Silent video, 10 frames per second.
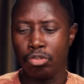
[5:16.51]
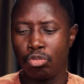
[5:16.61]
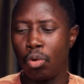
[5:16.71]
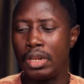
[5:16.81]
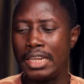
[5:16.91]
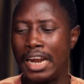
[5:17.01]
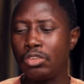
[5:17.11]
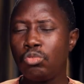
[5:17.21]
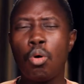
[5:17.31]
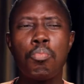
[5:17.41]
So there
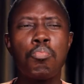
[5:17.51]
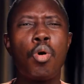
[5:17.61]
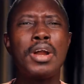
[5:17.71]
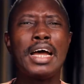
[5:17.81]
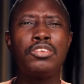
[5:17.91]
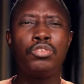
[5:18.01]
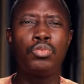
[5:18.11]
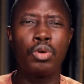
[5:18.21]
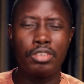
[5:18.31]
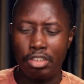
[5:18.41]
is no moral
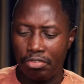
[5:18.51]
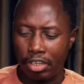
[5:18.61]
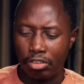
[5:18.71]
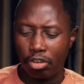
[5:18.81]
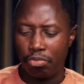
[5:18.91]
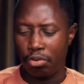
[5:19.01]
justification